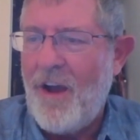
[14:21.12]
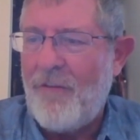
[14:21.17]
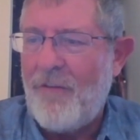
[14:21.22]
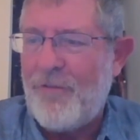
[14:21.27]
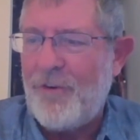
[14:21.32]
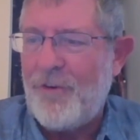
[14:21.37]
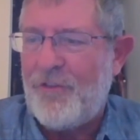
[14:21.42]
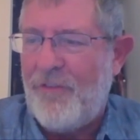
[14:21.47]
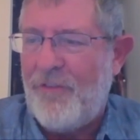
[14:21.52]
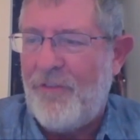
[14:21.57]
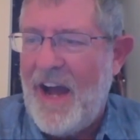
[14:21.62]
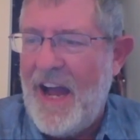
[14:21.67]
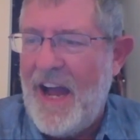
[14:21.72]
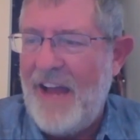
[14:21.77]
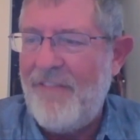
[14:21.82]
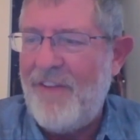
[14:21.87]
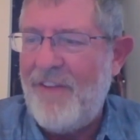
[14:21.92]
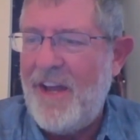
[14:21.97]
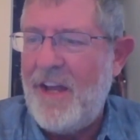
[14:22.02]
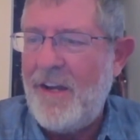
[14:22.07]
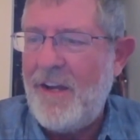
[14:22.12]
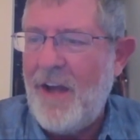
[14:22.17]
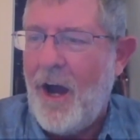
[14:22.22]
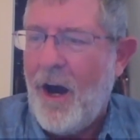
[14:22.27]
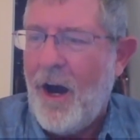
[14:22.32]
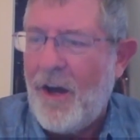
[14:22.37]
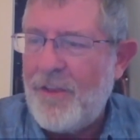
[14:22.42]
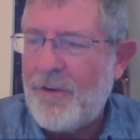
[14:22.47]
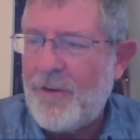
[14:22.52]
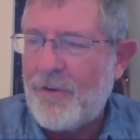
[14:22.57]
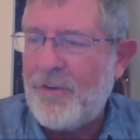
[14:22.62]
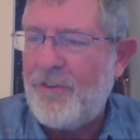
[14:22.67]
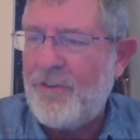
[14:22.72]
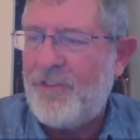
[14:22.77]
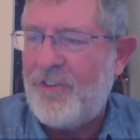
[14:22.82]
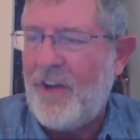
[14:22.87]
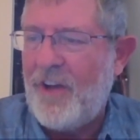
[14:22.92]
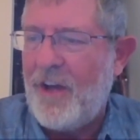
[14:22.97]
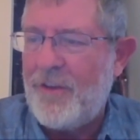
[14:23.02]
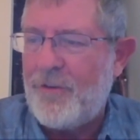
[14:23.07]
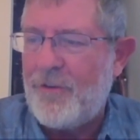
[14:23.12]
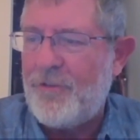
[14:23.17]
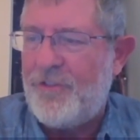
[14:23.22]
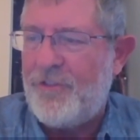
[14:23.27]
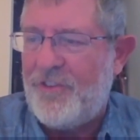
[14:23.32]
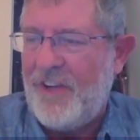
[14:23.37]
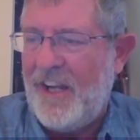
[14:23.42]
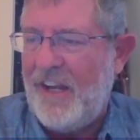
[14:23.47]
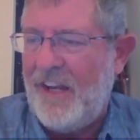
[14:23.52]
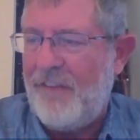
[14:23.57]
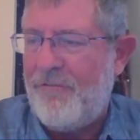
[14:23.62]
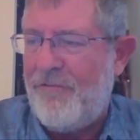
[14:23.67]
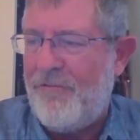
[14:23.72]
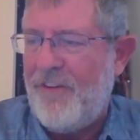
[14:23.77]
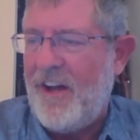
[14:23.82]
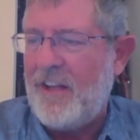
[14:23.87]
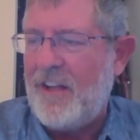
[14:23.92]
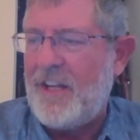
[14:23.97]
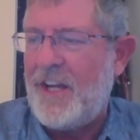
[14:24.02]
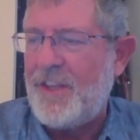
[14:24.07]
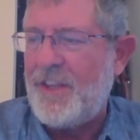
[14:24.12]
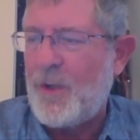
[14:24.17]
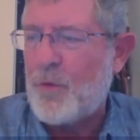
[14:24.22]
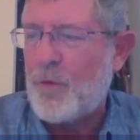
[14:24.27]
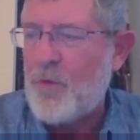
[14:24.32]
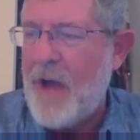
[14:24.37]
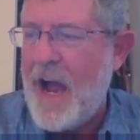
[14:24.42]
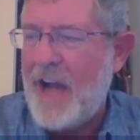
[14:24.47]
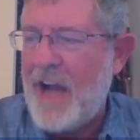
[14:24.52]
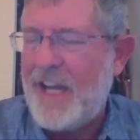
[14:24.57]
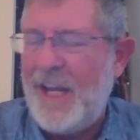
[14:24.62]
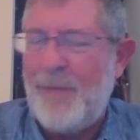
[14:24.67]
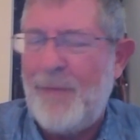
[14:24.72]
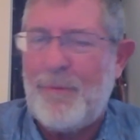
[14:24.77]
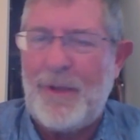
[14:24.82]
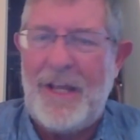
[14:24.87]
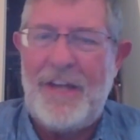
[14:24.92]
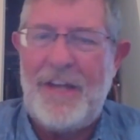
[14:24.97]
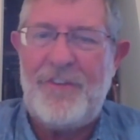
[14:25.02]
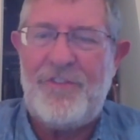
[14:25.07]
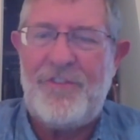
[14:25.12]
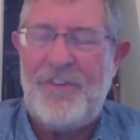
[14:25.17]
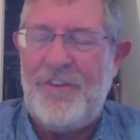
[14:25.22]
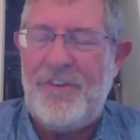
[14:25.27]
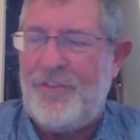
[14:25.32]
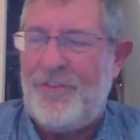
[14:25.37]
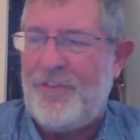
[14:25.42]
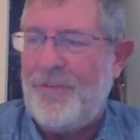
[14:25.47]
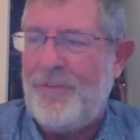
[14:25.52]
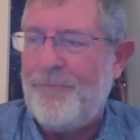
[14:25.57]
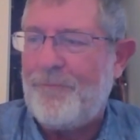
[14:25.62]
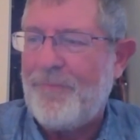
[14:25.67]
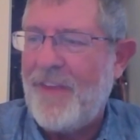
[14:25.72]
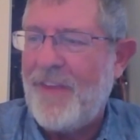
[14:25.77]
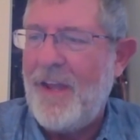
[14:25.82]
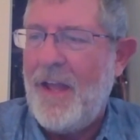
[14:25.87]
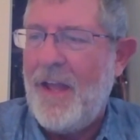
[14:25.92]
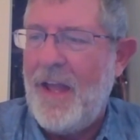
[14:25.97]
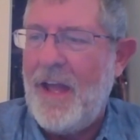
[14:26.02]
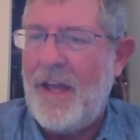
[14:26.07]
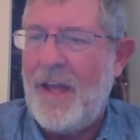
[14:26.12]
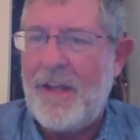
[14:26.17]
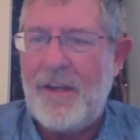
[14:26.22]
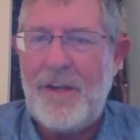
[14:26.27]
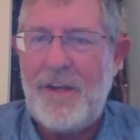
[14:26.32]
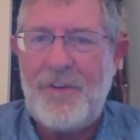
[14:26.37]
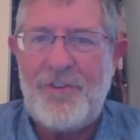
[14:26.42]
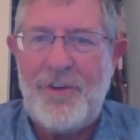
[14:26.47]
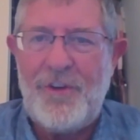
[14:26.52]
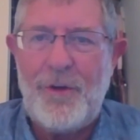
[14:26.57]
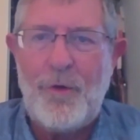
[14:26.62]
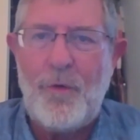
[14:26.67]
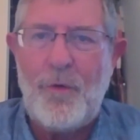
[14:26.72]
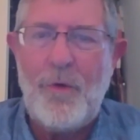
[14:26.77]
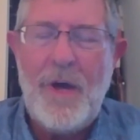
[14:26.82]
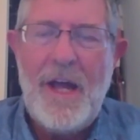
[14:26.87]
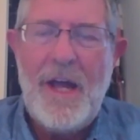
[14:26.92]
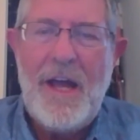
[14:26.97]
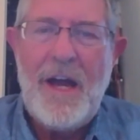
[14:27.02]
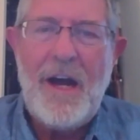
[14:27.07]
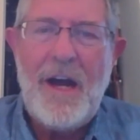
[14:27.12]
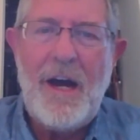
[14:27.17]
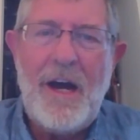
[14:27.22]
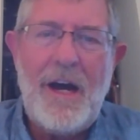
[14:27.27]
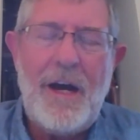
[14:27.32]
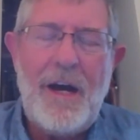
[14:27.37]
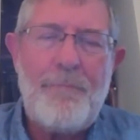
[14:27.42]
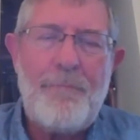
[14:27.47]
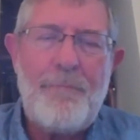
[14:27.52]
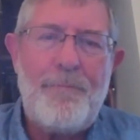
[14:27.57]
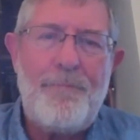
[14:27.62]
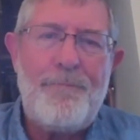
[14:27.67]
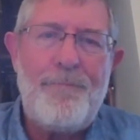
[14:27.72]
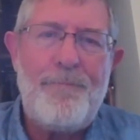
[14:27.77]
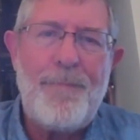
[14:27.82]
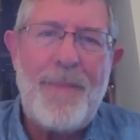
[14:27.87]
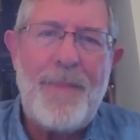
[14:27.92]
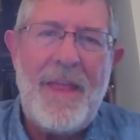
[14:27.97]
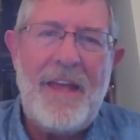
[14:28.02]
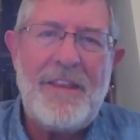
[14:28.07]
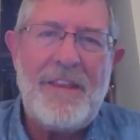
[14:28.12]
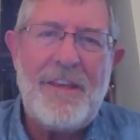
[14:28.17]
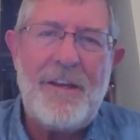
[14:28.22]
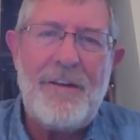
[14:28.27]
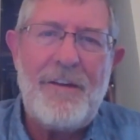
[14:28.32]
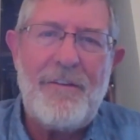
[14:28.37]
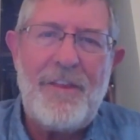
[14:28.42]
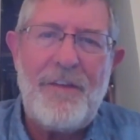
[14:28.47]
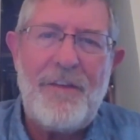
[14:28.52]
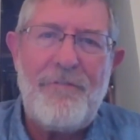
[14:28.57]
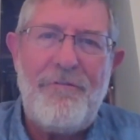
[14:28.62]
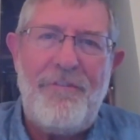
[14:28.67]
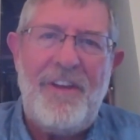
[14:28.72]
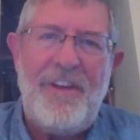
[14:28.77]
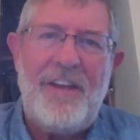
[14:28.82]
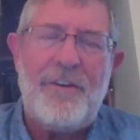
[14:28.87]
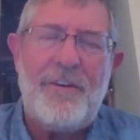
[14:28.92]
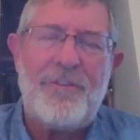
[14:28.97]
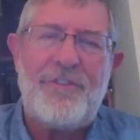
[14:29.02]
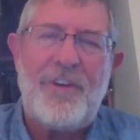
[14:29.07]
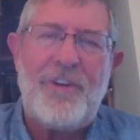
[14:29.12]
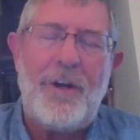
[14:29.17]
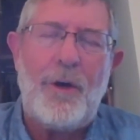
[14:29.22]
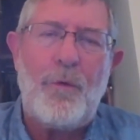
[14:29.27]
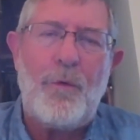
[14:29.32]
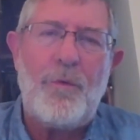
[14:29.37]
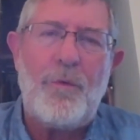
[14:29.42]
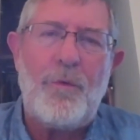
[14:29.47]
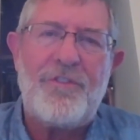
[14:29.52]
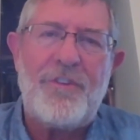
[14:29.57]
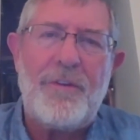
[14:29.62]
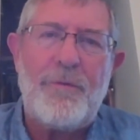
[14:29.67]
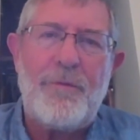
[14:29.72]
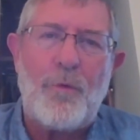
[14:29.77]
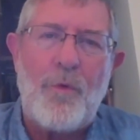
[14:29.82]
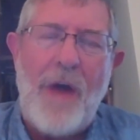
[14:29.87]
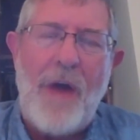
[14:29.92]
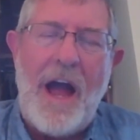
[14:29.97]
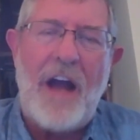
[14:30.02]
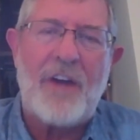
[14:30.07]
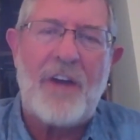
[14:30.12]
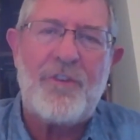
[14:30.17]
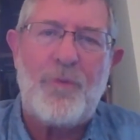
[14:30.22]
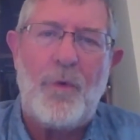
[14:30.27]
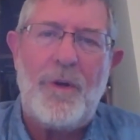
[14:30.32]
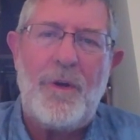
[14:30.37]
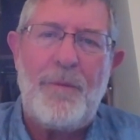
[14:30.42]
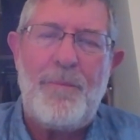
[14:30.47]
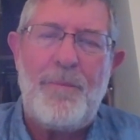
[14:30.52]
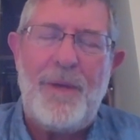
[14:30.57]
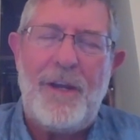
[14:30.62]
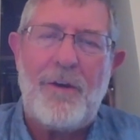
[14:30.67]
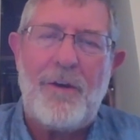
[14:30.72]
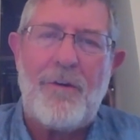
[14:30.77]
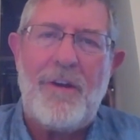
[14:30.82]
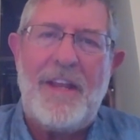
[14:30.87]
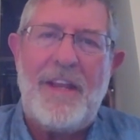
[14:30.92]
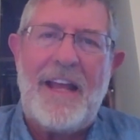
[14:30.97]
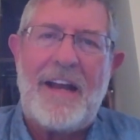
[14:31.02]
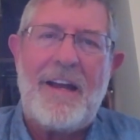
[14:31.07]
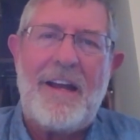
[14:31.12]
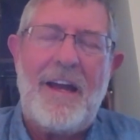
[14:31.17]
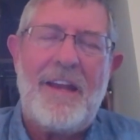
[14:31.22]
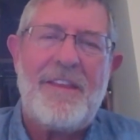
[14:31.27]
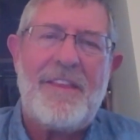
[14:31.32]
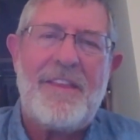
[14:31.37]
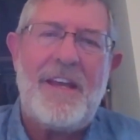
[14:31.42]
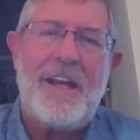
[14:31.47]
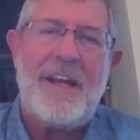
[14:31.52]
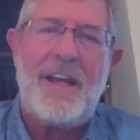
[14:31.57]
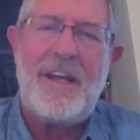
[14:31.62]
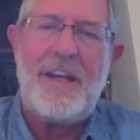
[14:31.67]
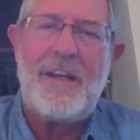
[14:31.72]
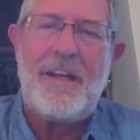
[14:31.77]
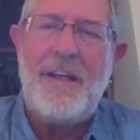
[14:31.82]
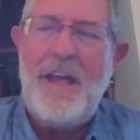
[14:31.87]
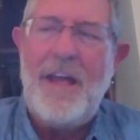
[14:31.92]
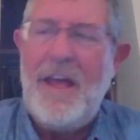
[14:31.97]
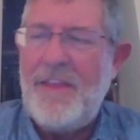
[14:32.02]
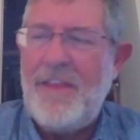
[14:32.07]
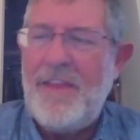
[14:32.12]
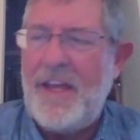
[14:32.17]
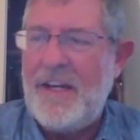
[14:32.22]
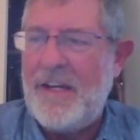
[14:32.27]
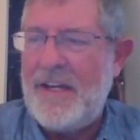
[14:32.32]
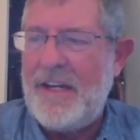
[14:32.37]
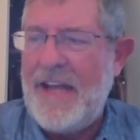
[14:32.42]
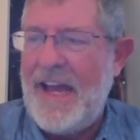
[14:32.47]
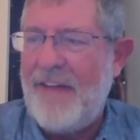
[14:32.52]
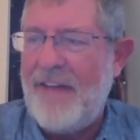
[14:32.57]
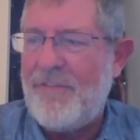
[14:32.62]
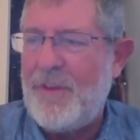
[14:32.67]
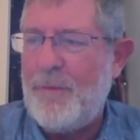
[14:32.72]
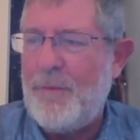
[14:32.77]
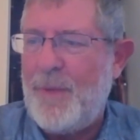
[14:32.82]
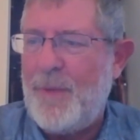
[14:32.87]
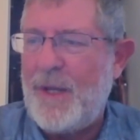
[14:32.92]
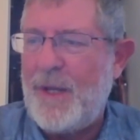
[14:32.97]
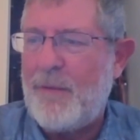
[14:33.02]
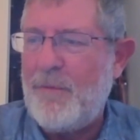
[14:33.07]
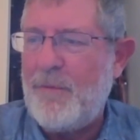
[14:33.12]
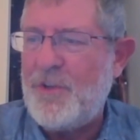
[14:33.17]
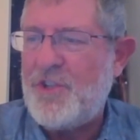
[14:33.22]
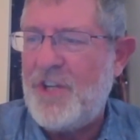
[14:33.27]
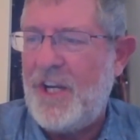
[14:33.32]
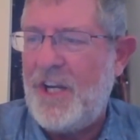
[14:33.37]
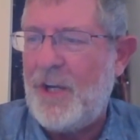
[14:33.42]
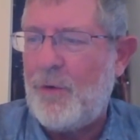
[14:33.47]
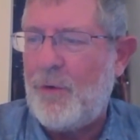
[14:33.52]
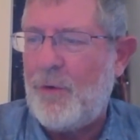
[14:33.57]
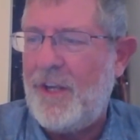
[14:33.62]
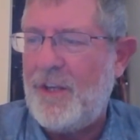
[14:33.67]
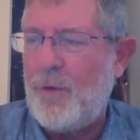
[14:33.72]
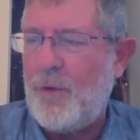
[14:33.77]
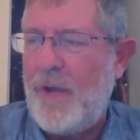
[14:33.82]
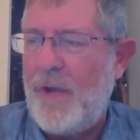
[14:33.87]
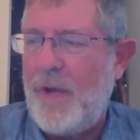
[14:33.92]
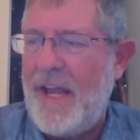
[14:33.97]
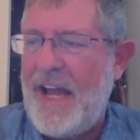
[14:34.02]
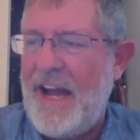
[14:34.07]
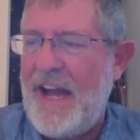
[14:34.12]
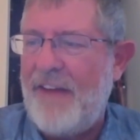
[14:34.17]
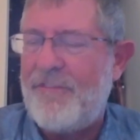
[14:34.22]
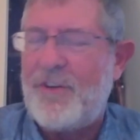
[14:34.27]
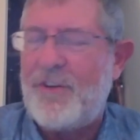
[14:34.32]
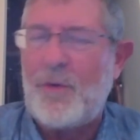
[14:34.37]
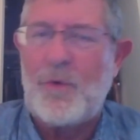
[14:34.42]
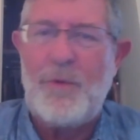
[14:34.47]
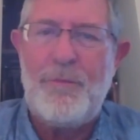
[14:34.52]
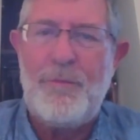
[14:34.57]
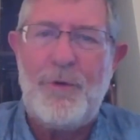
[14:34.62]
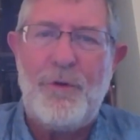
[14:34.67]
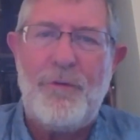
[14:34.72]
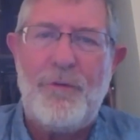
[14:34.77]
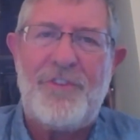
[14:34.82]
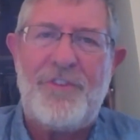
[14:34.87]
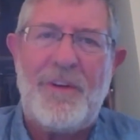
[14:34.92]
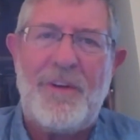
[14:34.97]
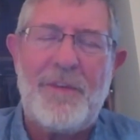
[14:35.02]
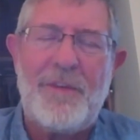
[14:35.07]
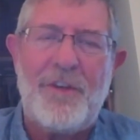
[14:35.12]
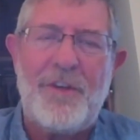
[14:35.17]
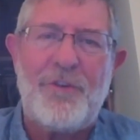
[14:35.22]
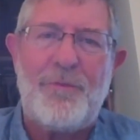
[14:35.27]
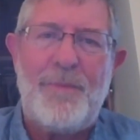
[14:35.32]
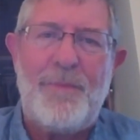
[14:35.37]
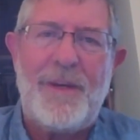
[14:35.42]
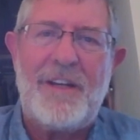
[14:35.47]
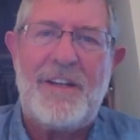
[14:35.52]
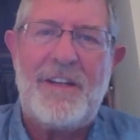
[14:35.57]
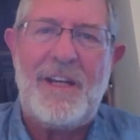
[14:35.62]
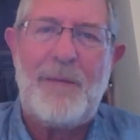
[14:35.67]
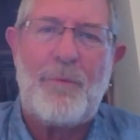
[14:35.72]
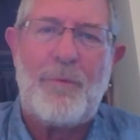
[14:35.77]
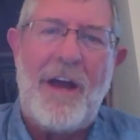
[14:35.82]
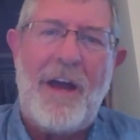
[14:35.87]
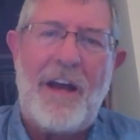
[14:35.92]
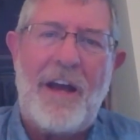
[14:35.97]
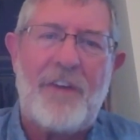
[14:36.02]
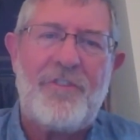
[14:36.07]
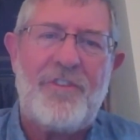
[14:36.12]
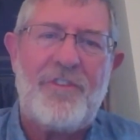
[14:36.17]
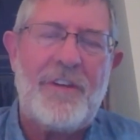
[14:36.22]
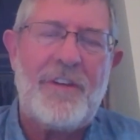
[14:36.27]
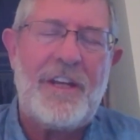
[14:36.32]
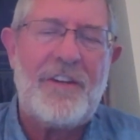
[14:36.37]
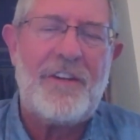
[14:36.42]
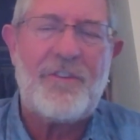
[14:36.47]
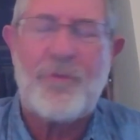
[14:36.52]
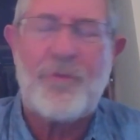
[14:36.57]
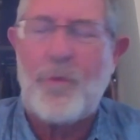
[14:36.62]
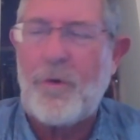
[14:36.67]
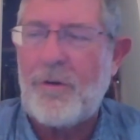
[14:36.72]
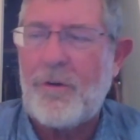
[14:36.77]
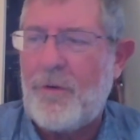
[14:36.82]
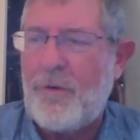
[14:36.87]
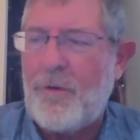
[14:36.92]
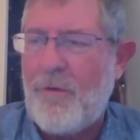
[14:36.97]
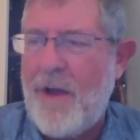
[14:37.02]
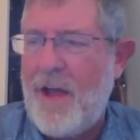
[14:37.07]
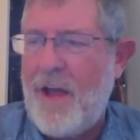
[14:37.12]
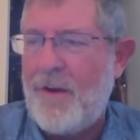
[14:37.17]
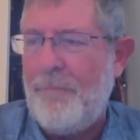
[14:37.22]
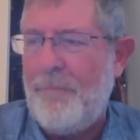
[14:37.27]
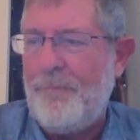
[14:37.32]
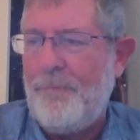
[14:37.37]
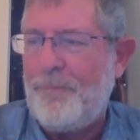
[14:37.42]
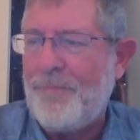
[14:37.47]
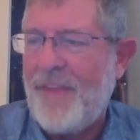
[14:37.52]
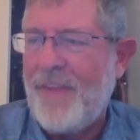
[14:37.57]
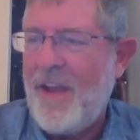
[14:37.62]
Verse 5, and other seed fell on the rocky places. And as you, in the fields, you know, it was rocks would appear and that kind of thing. And then they didn't have the big machinery that we have to remove some of those big deep rocks. So they just worked around them.